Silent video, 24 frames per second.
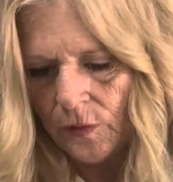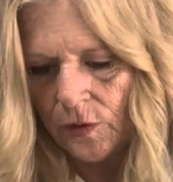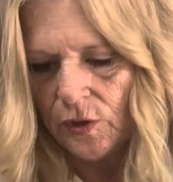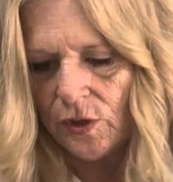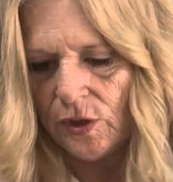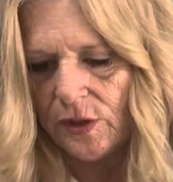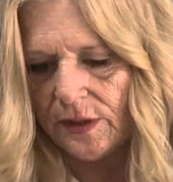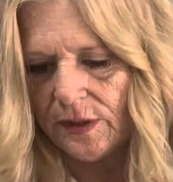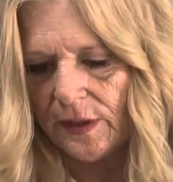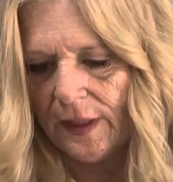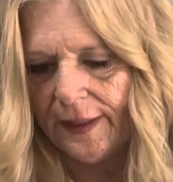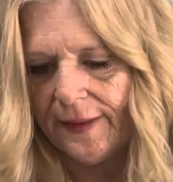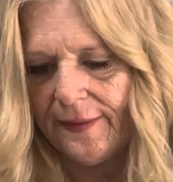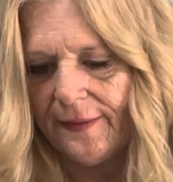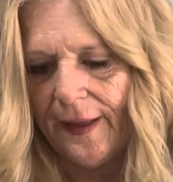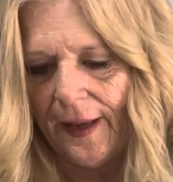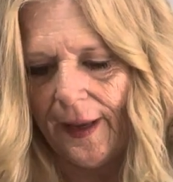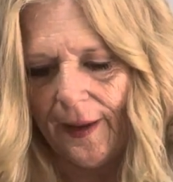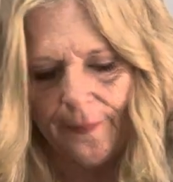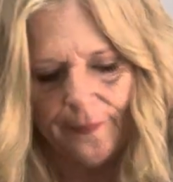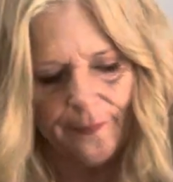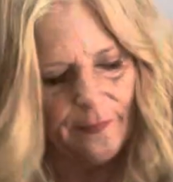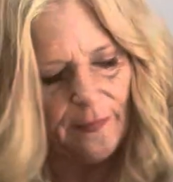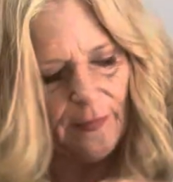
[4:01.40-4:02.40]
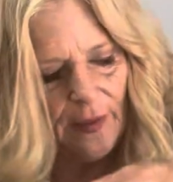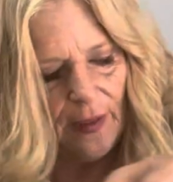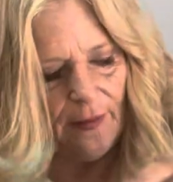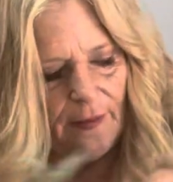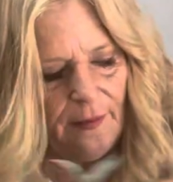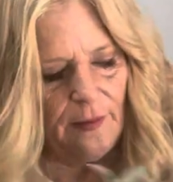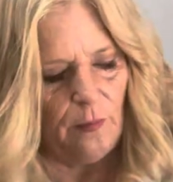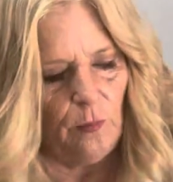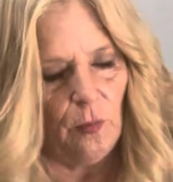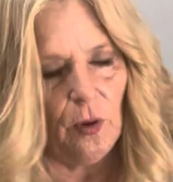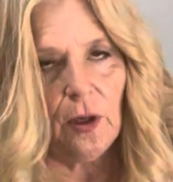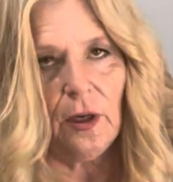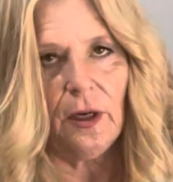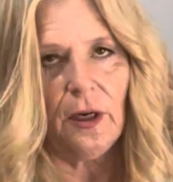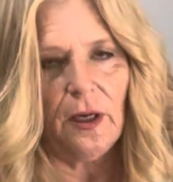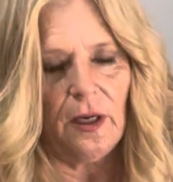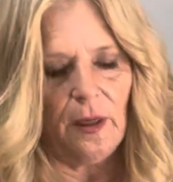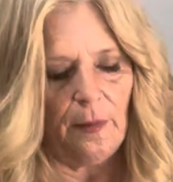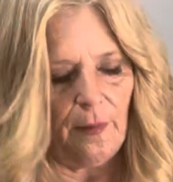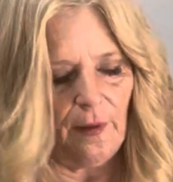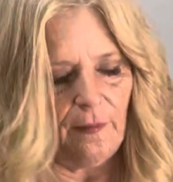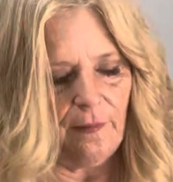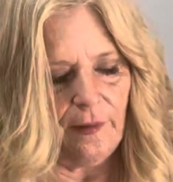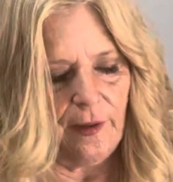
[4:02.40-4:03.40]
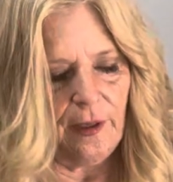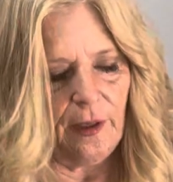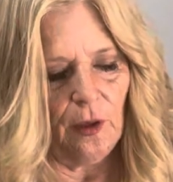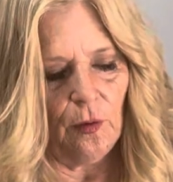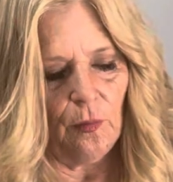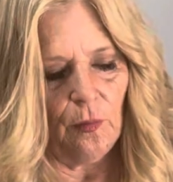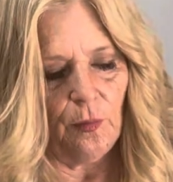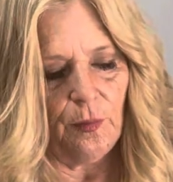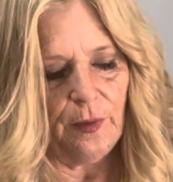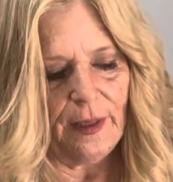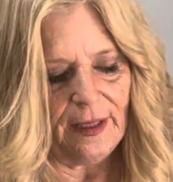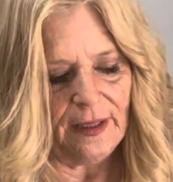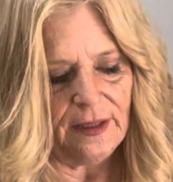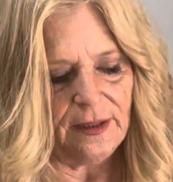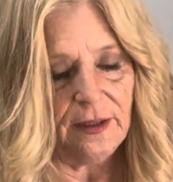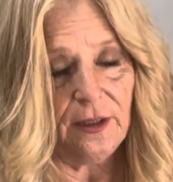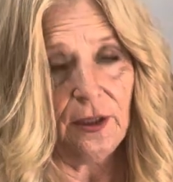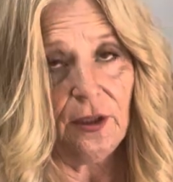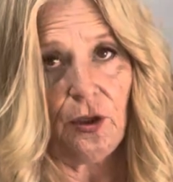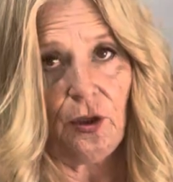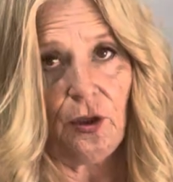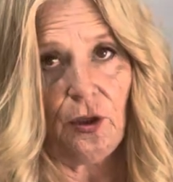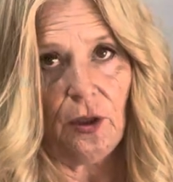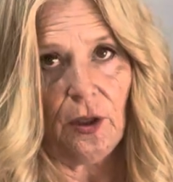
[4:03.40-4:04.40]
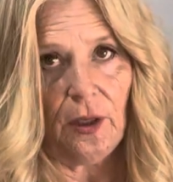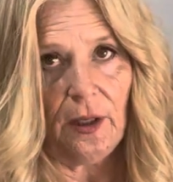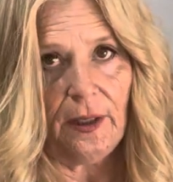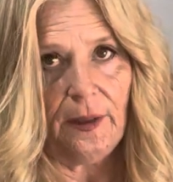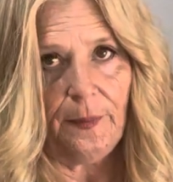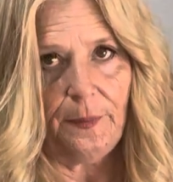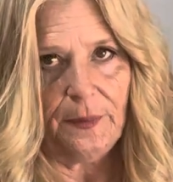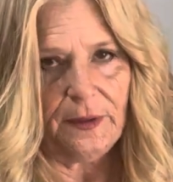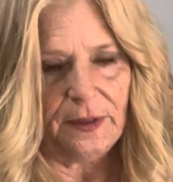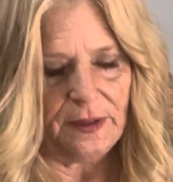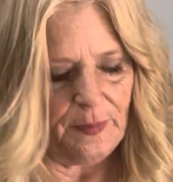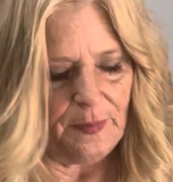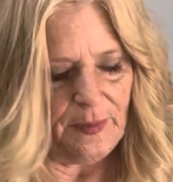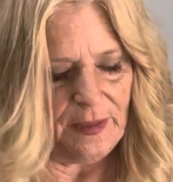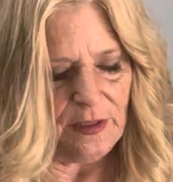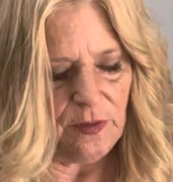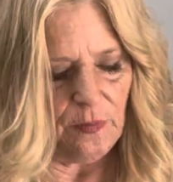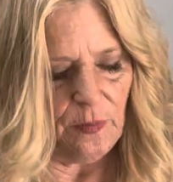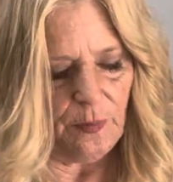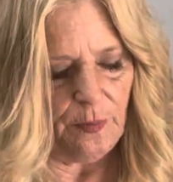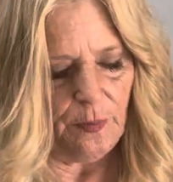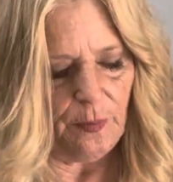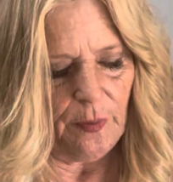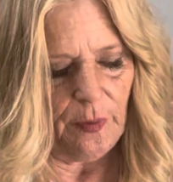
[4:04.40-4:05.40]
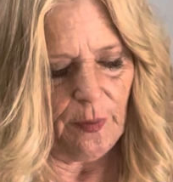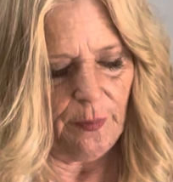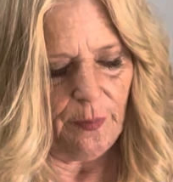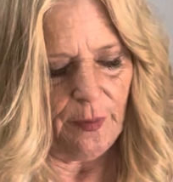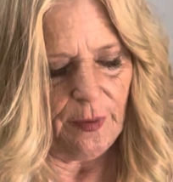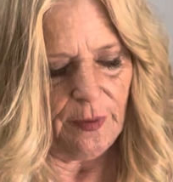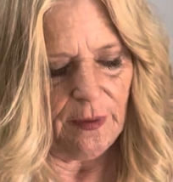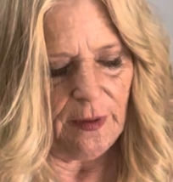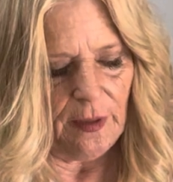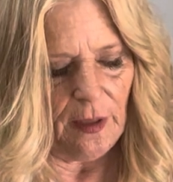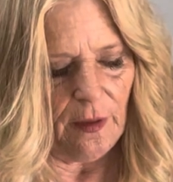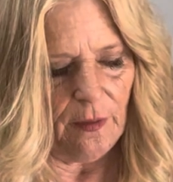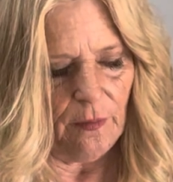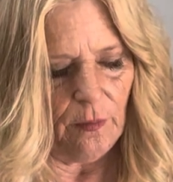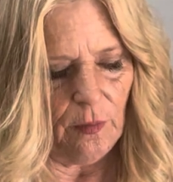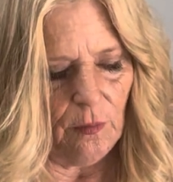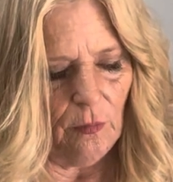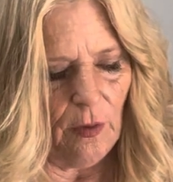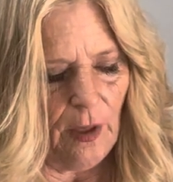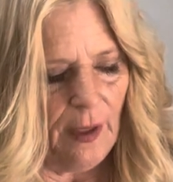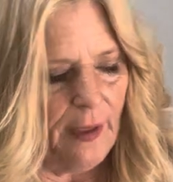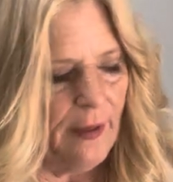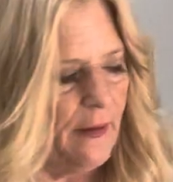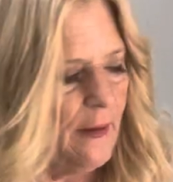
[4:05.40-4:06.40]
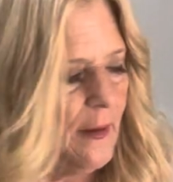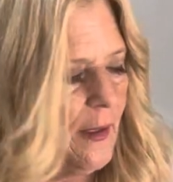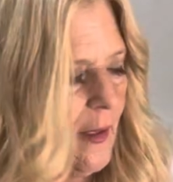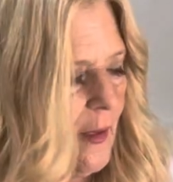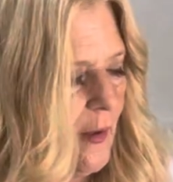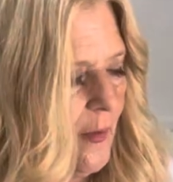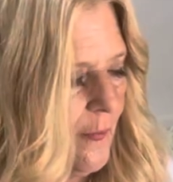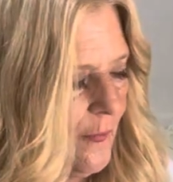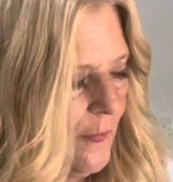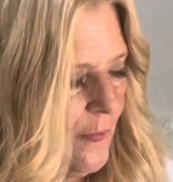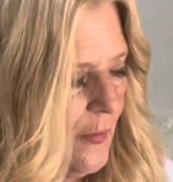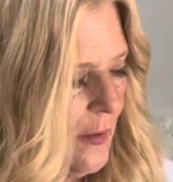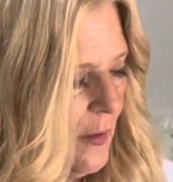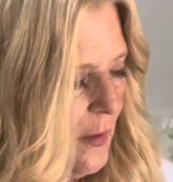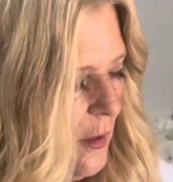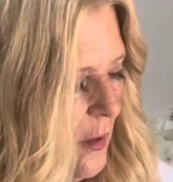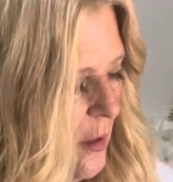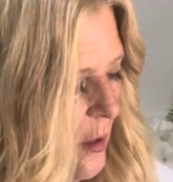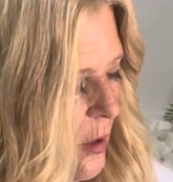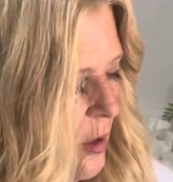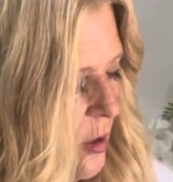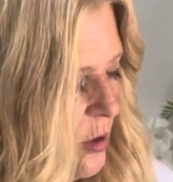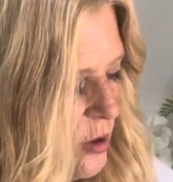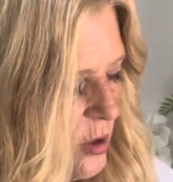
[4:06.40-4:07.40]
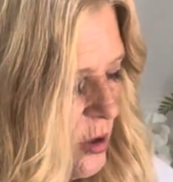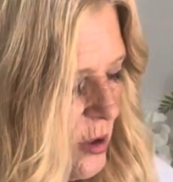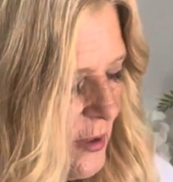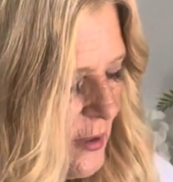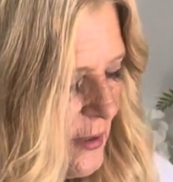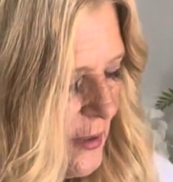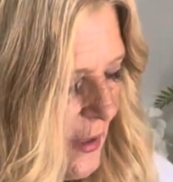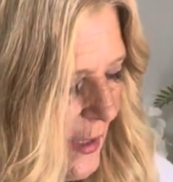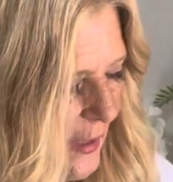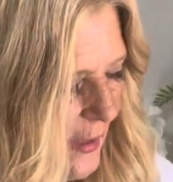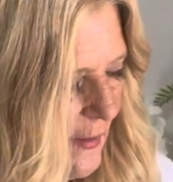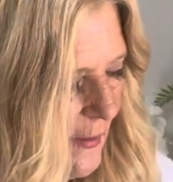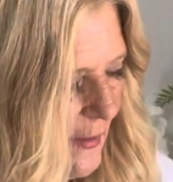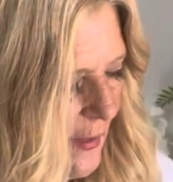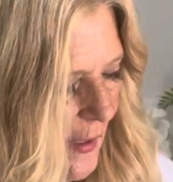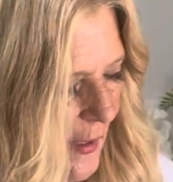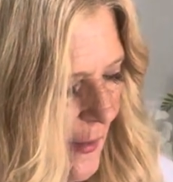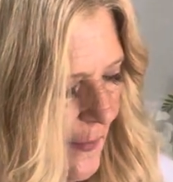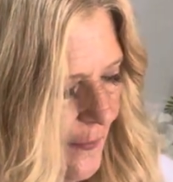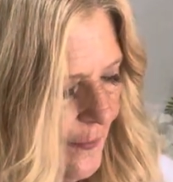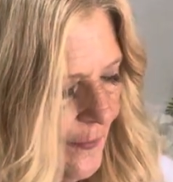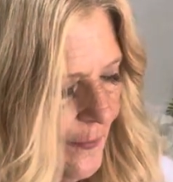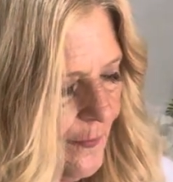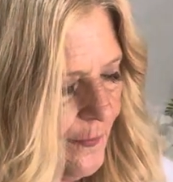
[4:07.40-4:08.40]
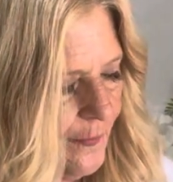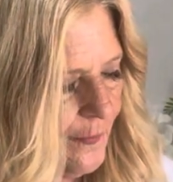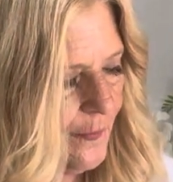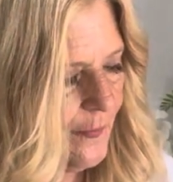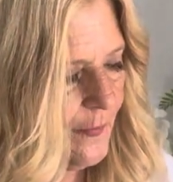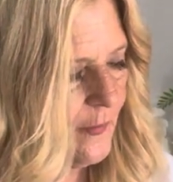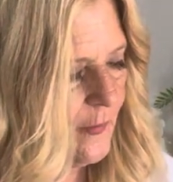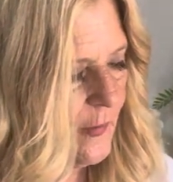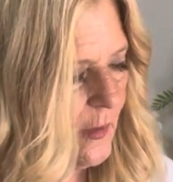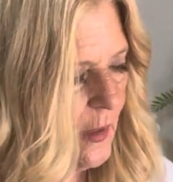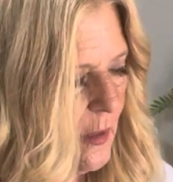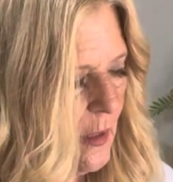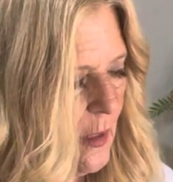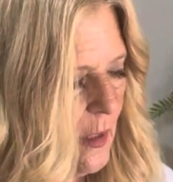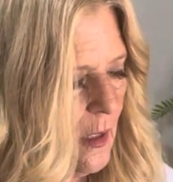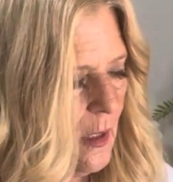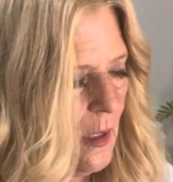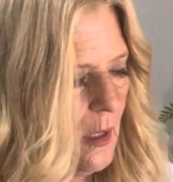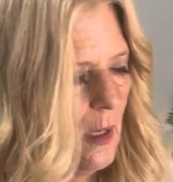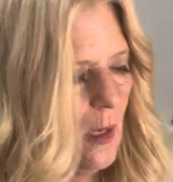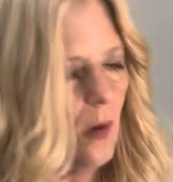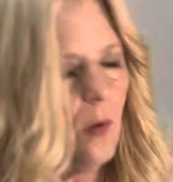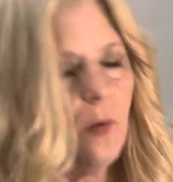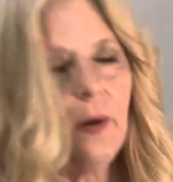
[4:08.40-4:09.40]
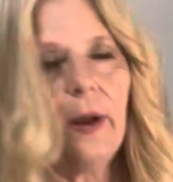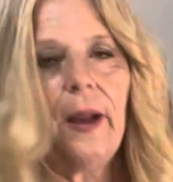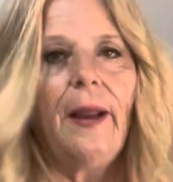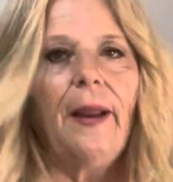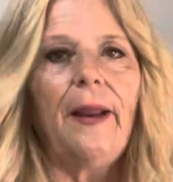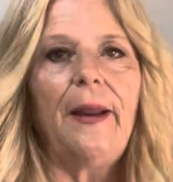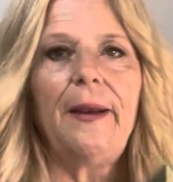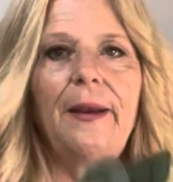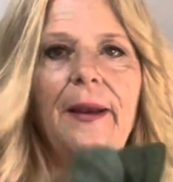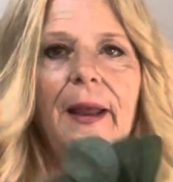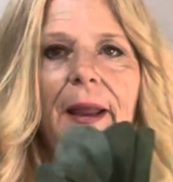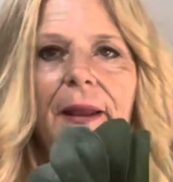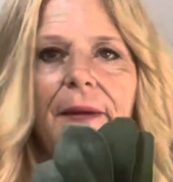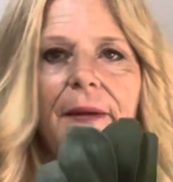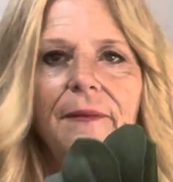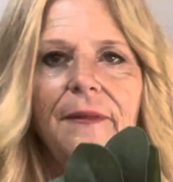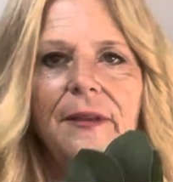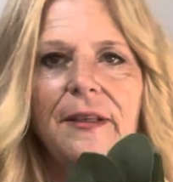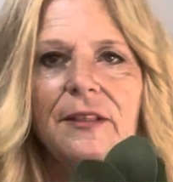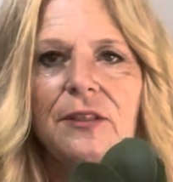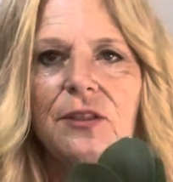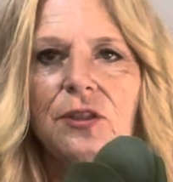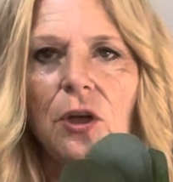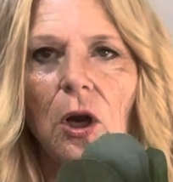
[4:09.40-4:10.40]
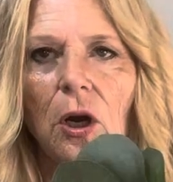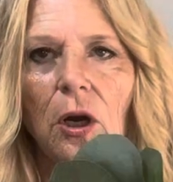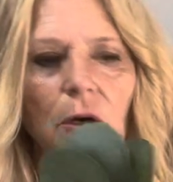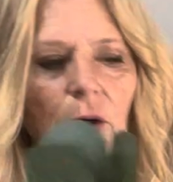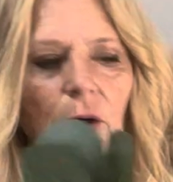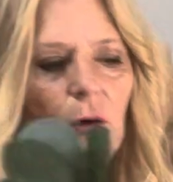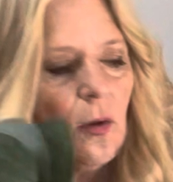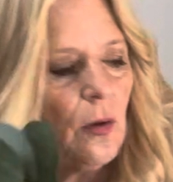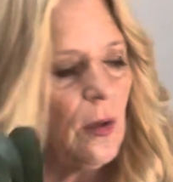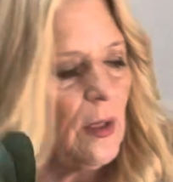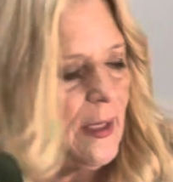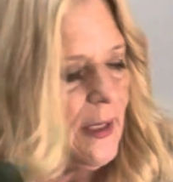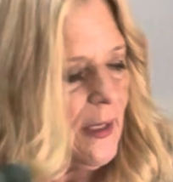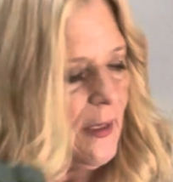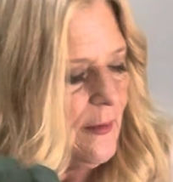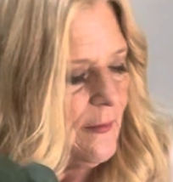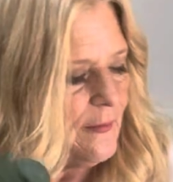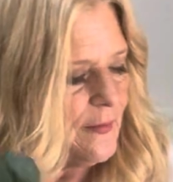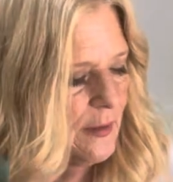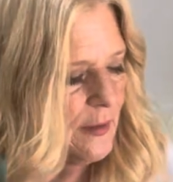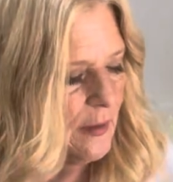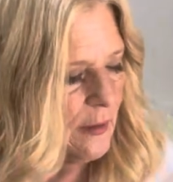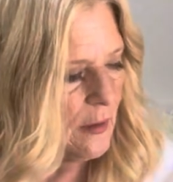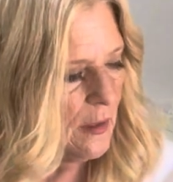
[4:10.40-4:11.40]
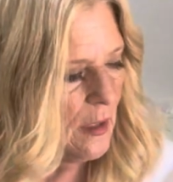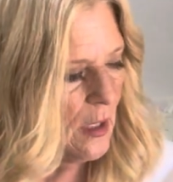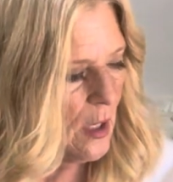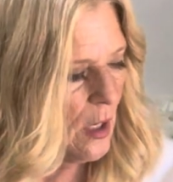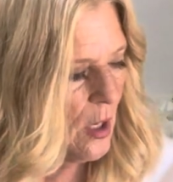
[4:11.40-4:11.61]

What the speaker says: just like that. And then we're going to come over here next to the eucalyptus piece we put and put the other one right there, just like that. Okay, and I have these darker leaves, and